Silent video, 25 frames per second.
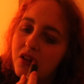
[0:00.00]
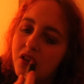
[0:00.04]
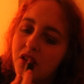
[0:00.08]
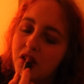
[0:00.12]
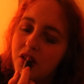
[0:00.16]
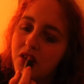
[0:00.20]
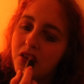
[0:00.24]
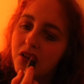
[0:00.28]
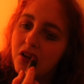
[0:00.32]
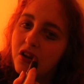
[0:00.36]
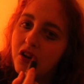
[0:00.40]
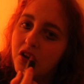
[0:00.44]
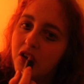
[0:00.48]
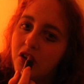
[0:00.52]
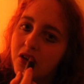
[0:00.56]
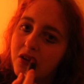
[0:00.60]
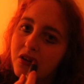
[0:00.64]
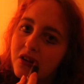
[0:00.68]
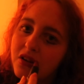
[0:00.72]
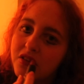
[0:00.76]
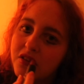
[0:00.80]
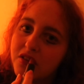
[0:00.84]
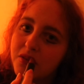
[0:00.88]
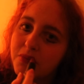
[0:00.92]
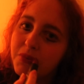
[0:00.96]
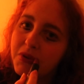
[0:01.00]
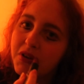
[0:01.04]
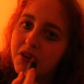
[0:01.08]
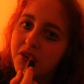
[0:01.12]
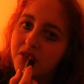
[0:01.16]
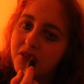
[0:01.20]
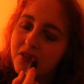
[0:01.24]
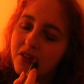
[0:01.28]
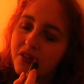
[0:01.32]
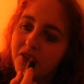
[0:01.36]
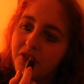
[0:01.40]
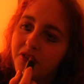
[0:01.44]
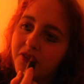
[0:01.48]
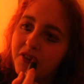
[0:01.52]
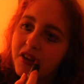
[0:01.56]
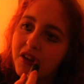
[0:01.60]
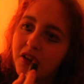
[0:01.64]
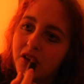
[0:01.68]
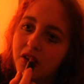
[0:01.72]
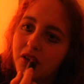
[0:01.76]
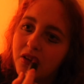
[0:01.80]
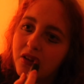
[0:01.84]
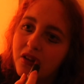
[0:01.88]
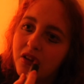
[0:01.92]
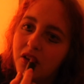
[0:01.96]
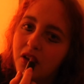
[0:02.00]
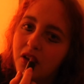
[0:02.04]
the look as opposed to the feel.